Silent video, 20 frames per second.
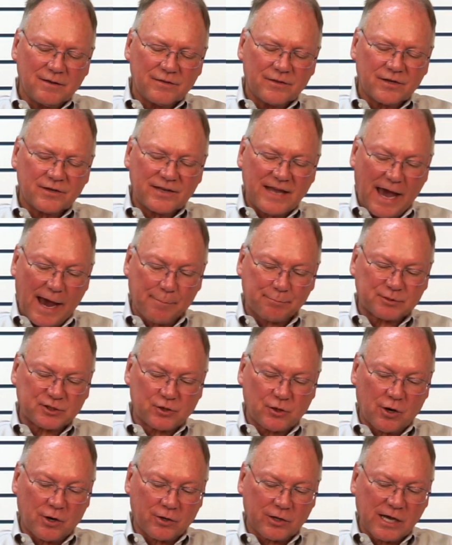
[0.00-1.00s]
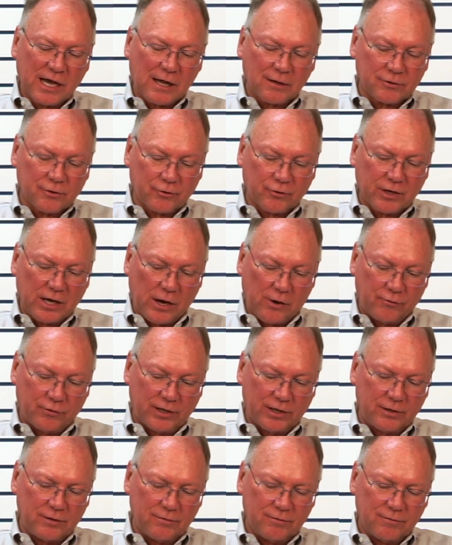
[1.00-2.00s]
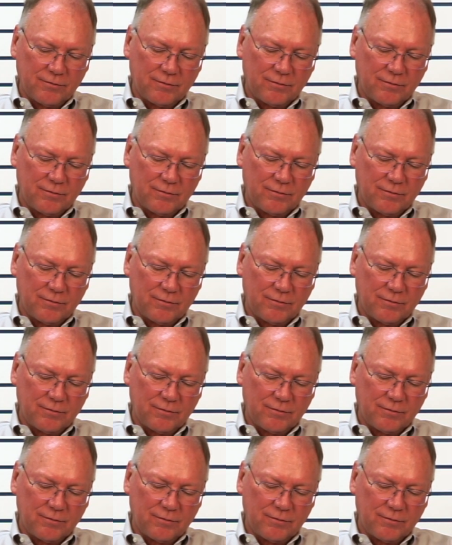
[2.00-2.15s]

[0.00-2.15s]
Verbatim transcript: The taps are color coded.